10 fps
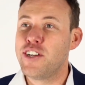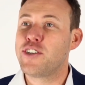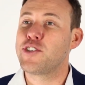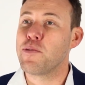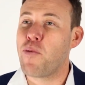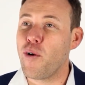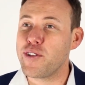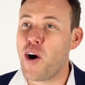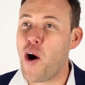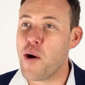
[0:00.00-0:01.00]
to
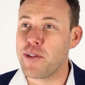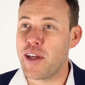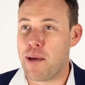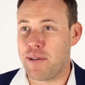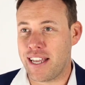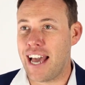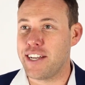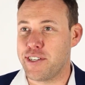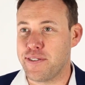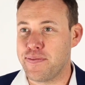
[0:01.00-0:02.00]
support your home loan
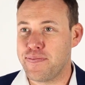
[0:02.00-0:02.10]
application.